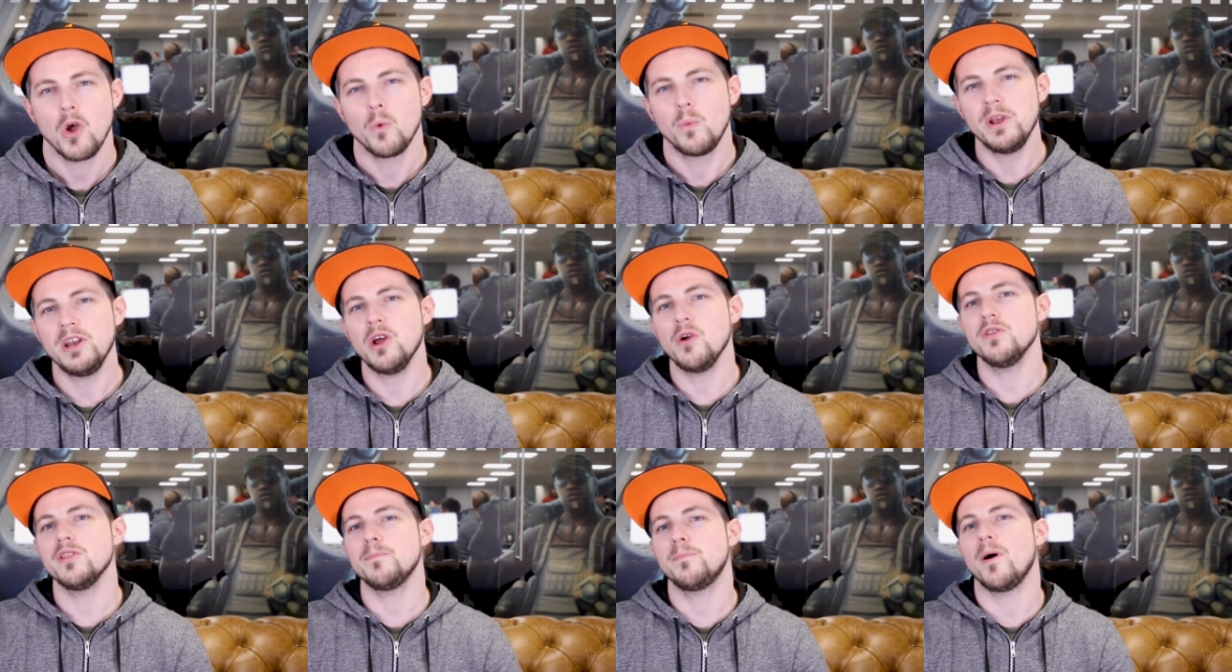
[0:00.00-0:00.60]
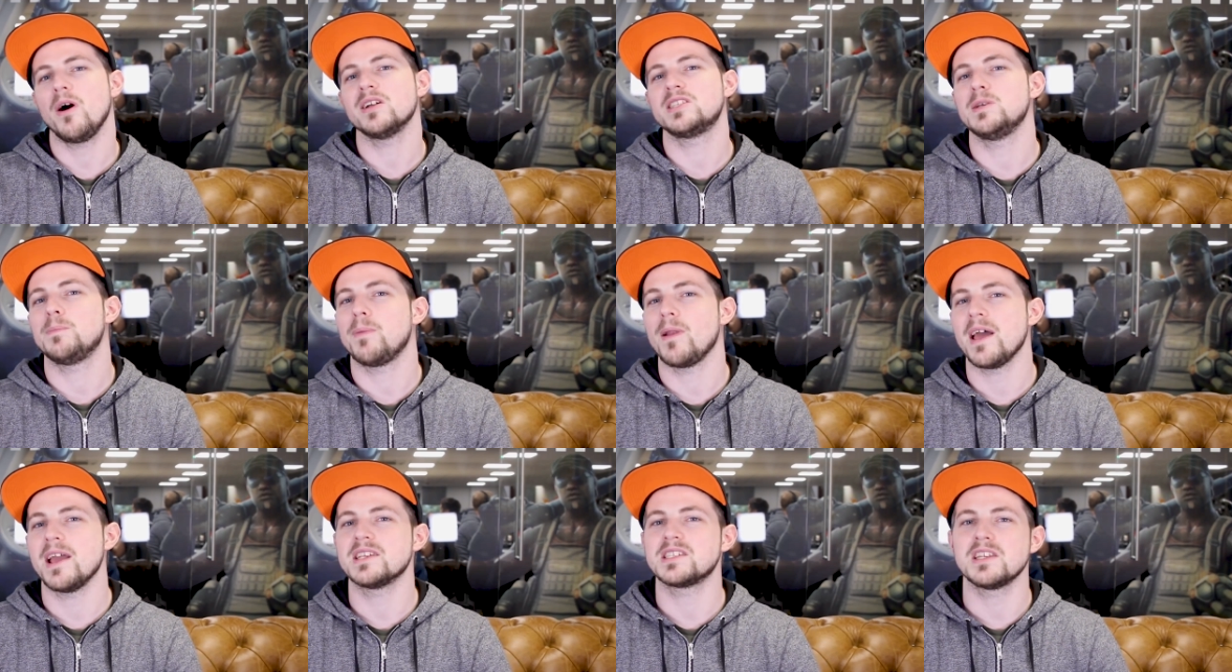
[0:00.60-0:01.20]
We know that party
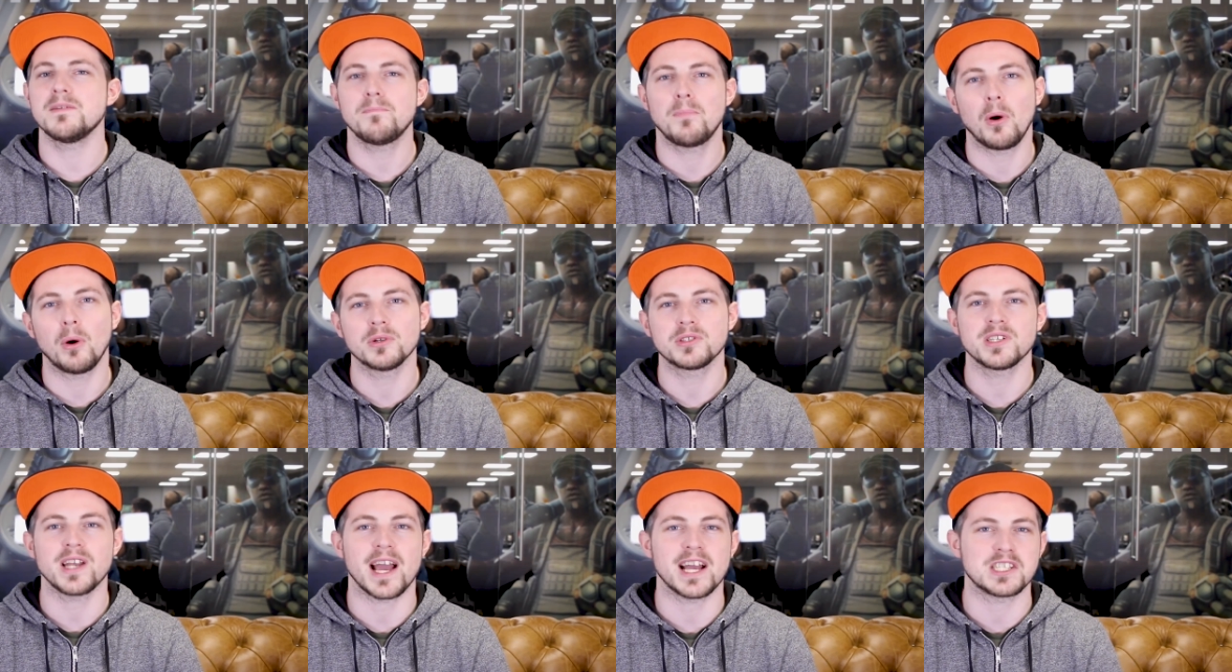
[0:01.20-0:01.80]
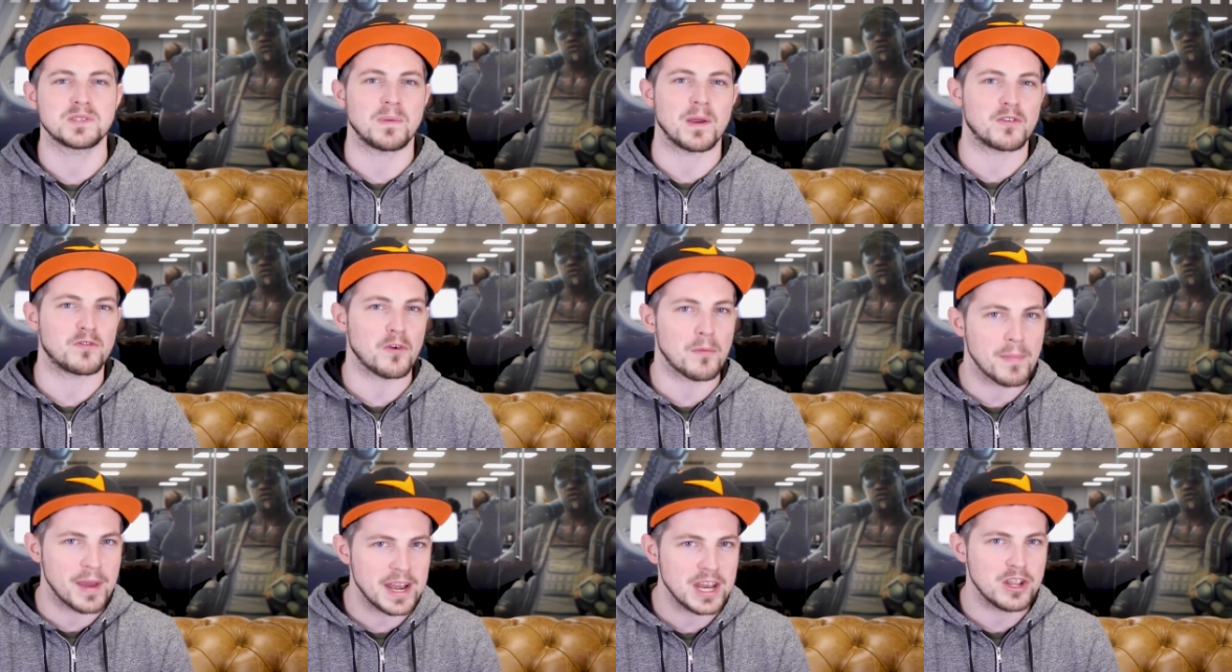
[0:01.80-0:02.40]
play is an important aspect
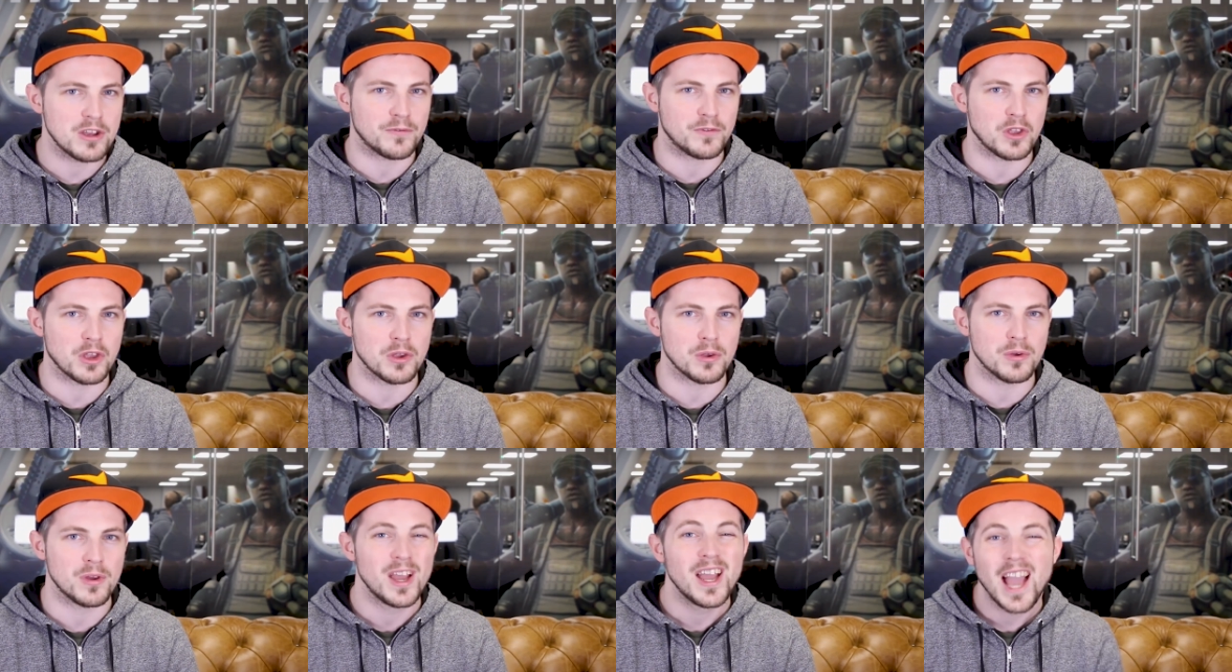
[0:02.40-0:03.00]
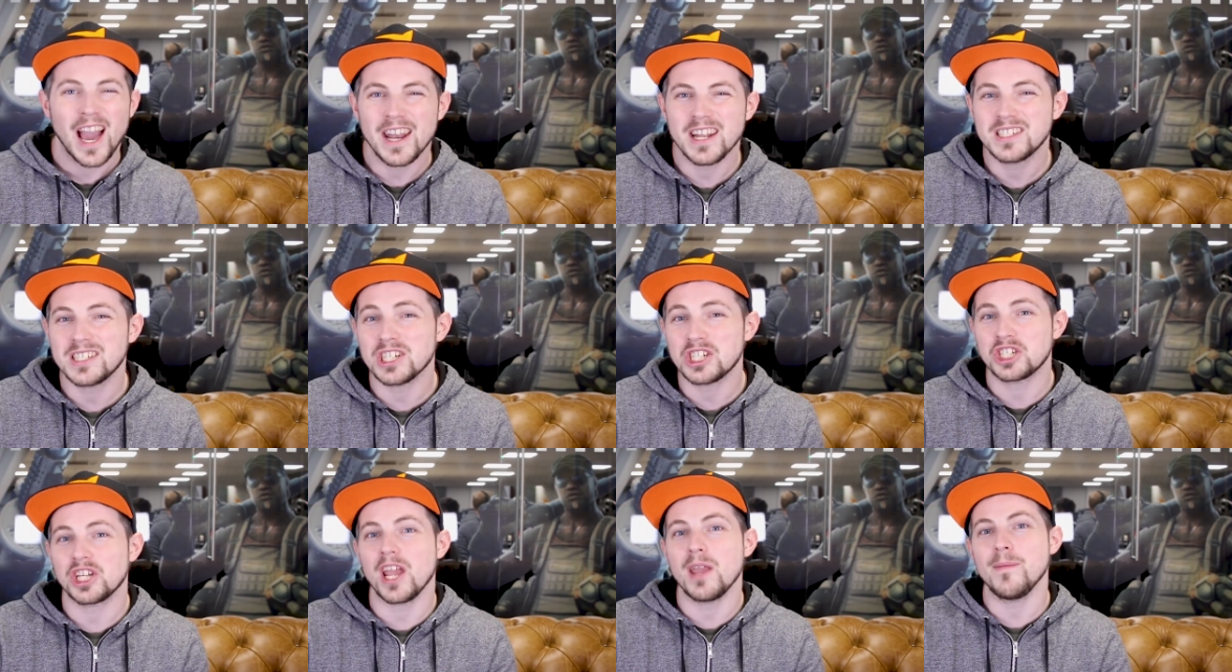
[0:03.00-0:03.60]
for many of you, and it's a
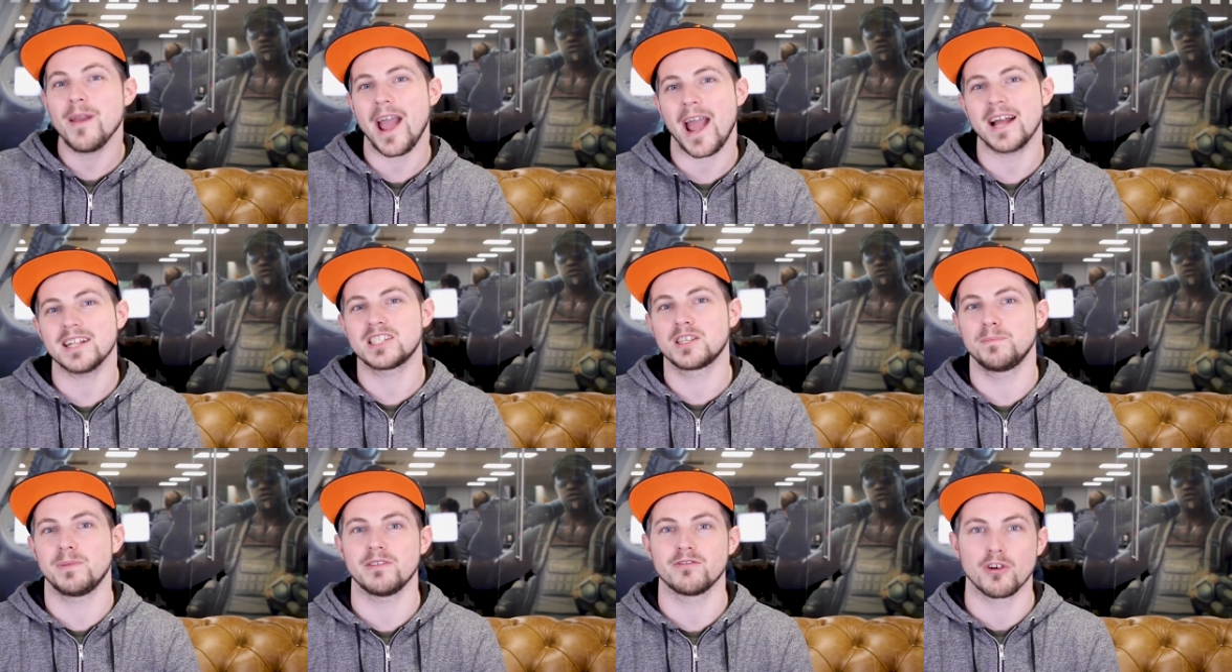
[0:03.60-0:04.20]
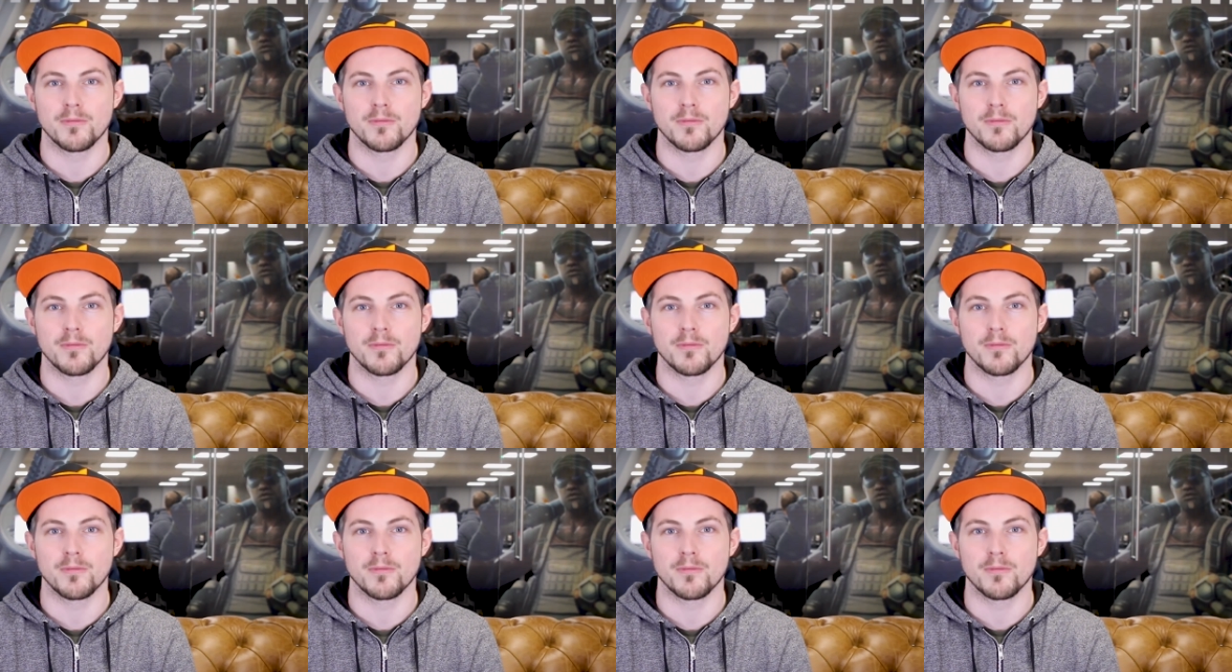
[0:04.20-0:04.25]
shame it had to be